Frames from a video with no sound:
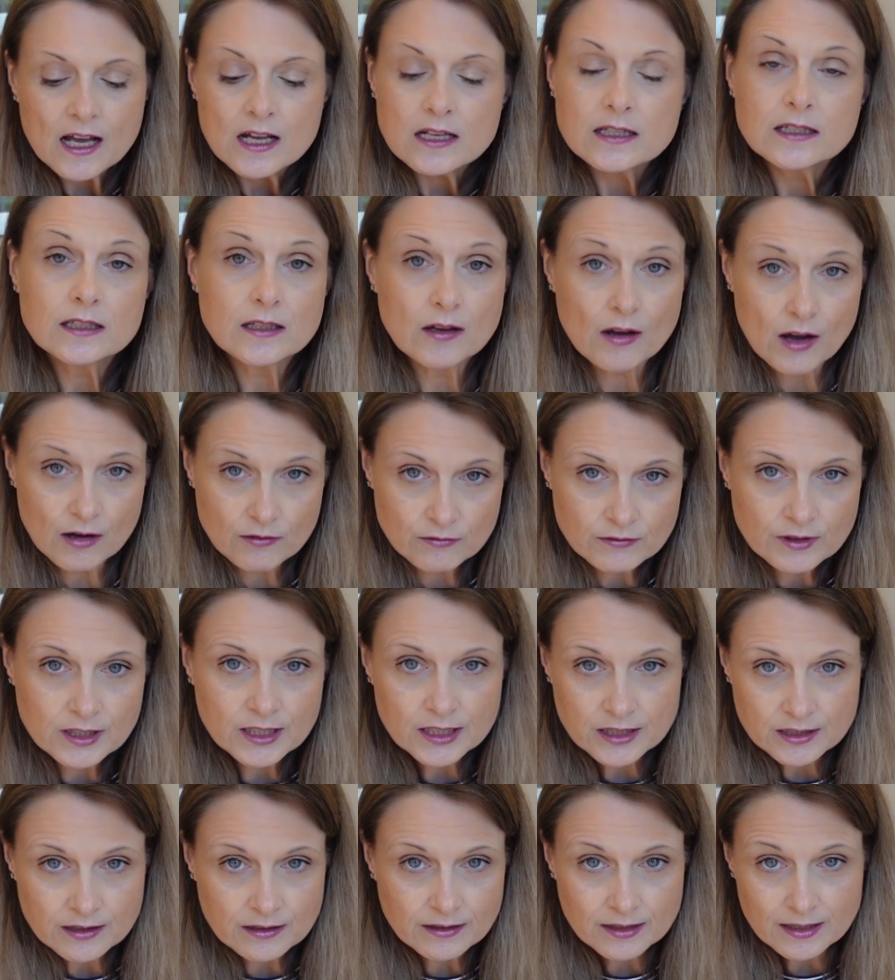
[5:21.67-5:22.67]
So I
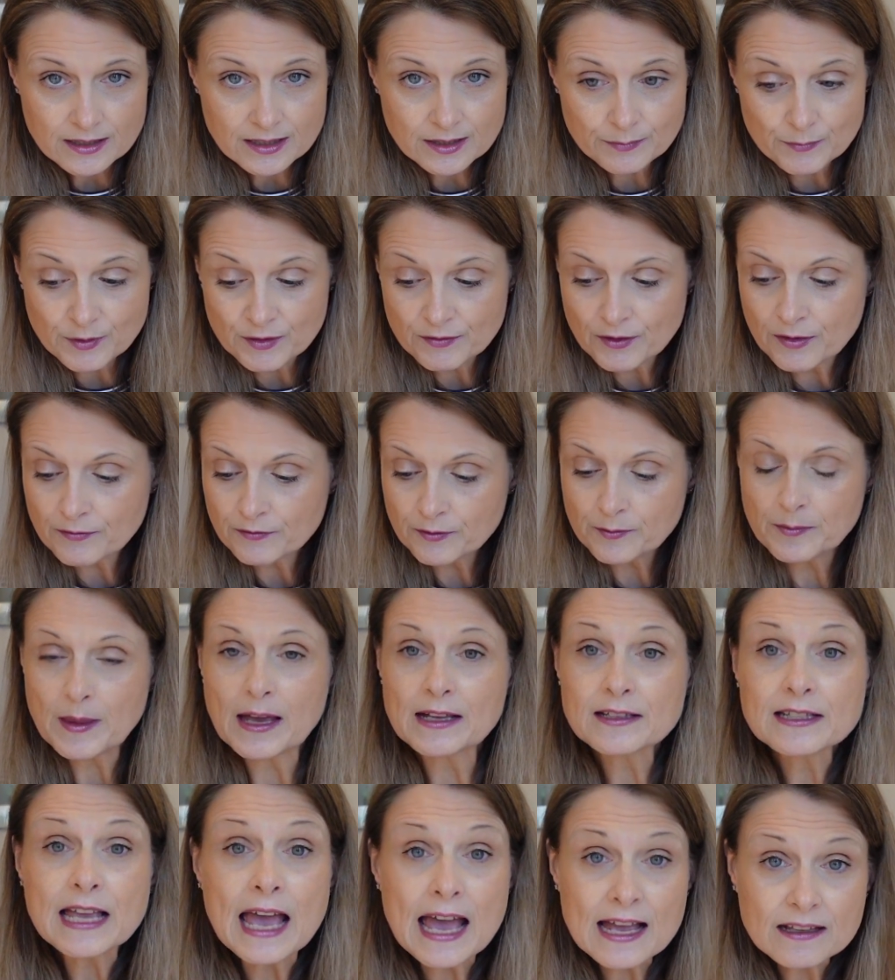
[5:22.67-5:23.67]
really do need to move on from
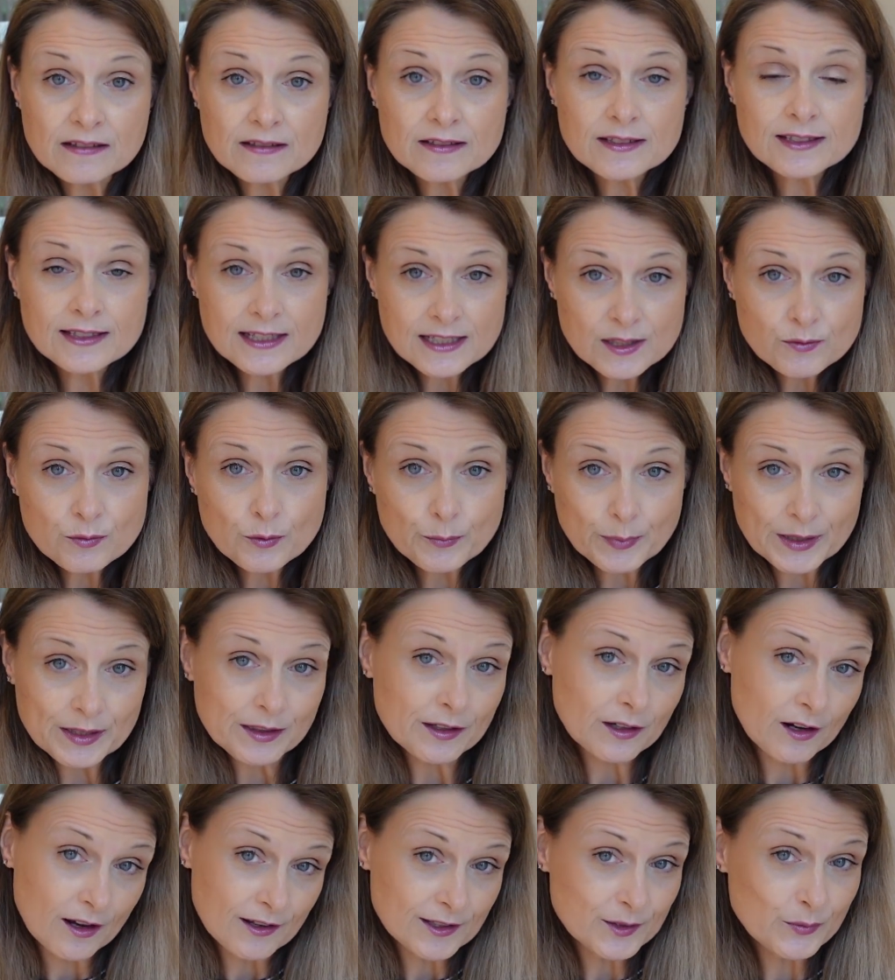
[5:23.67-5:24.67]
that. Hence, this will be the
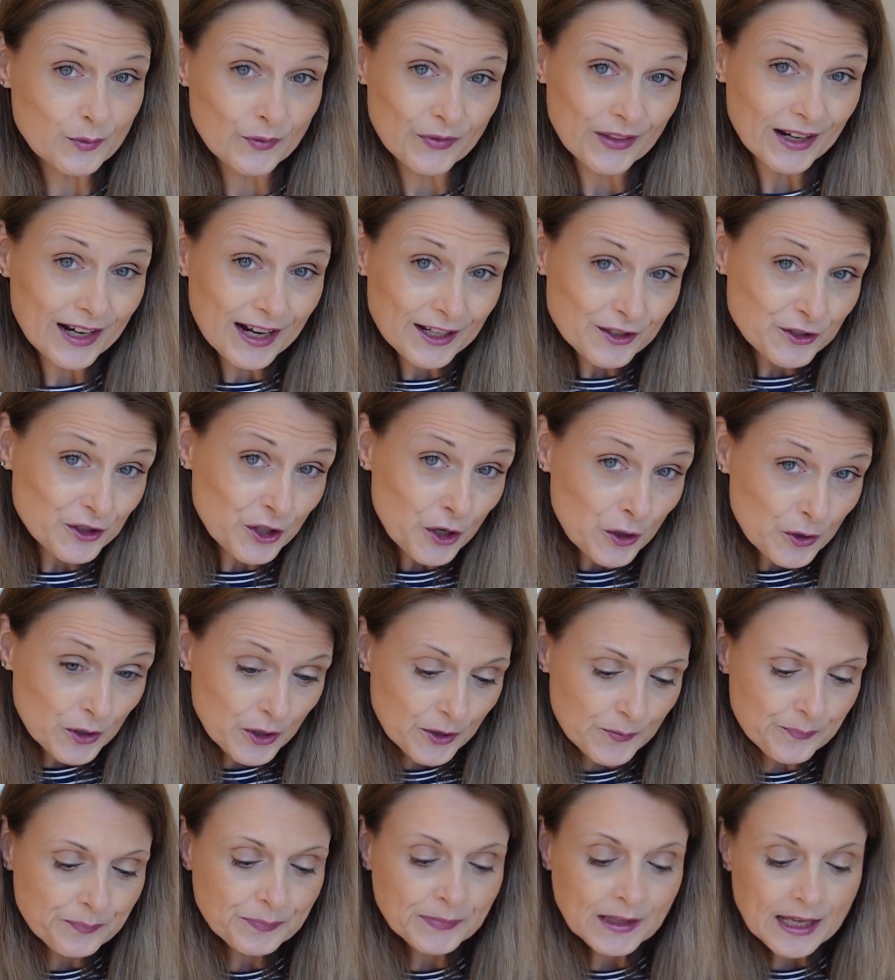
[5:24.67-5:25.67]
last one that I show
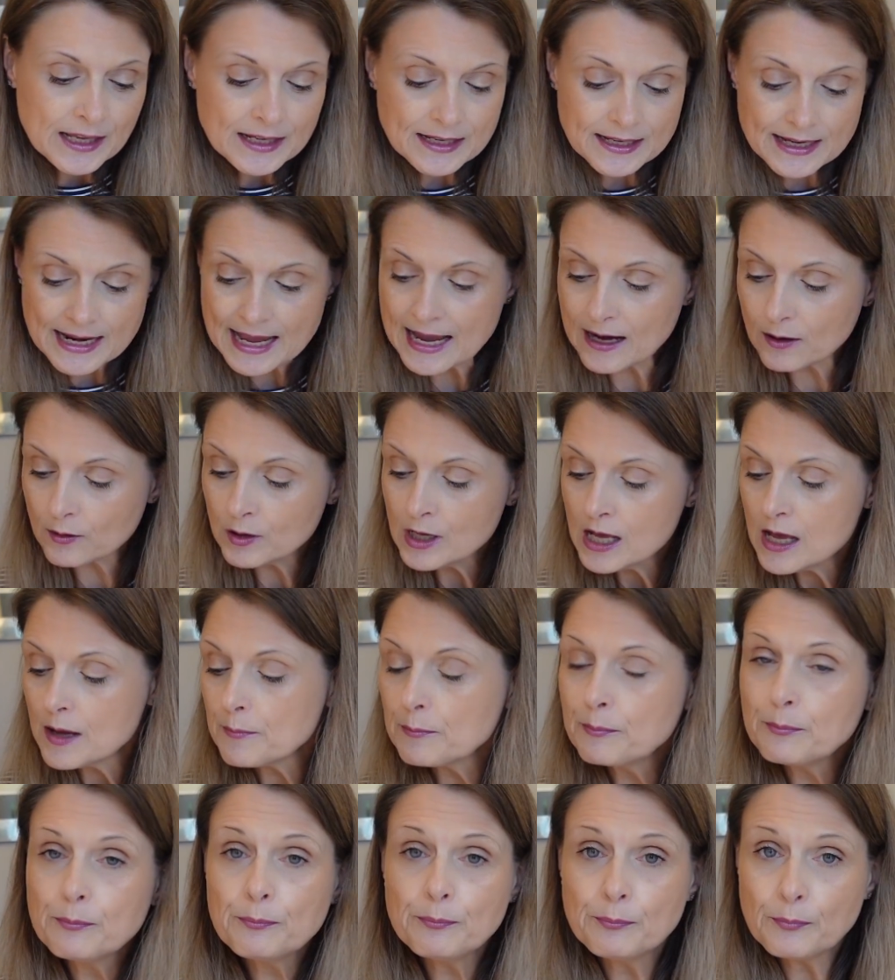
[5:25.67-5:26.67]
you. Now,
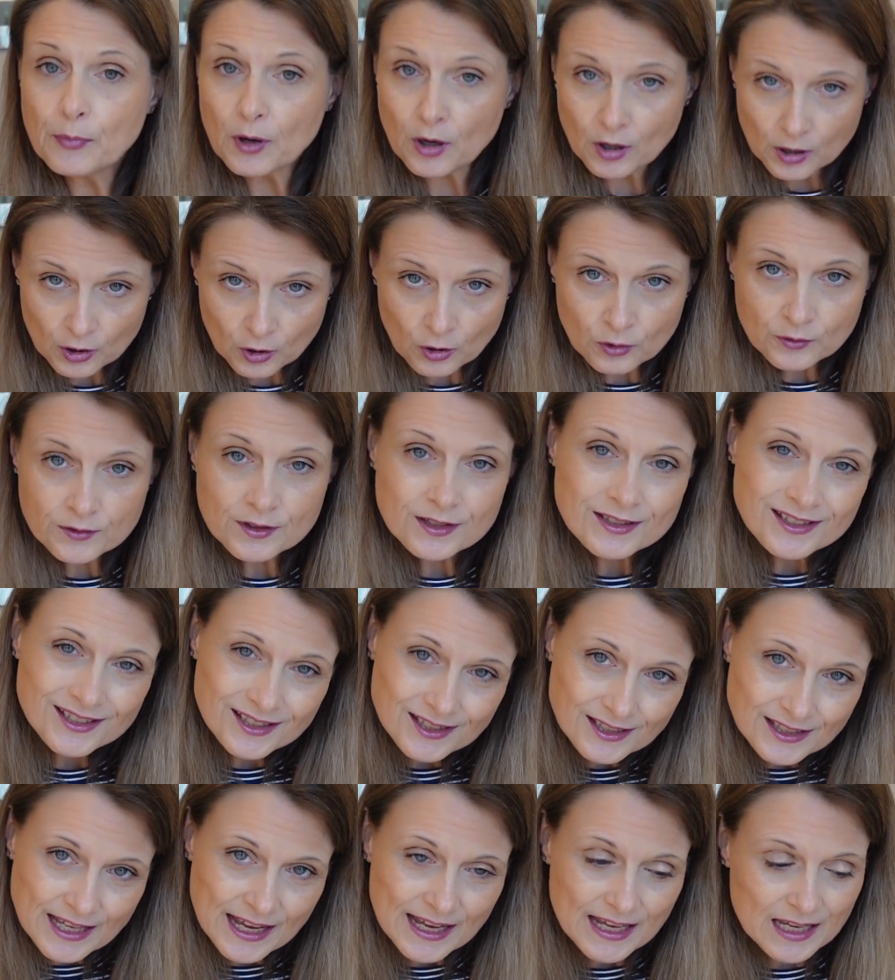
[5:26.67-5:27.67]
along the
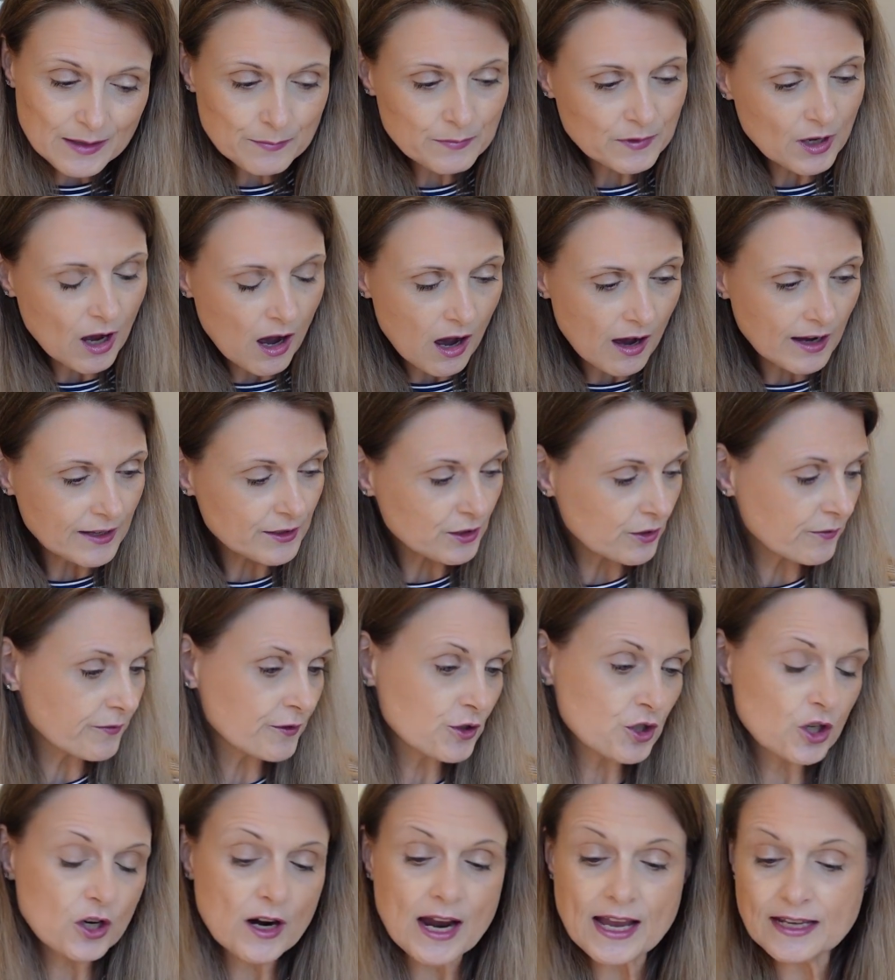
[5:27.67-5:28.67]
same kind of
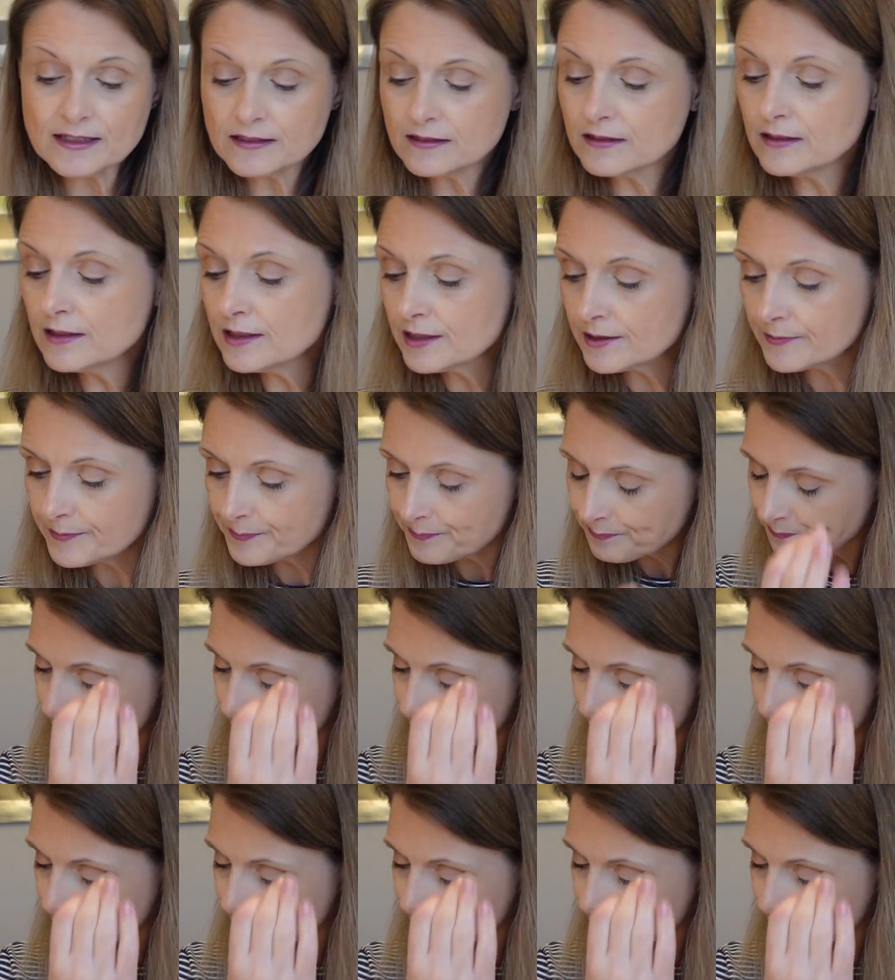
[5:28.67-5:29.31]
trend,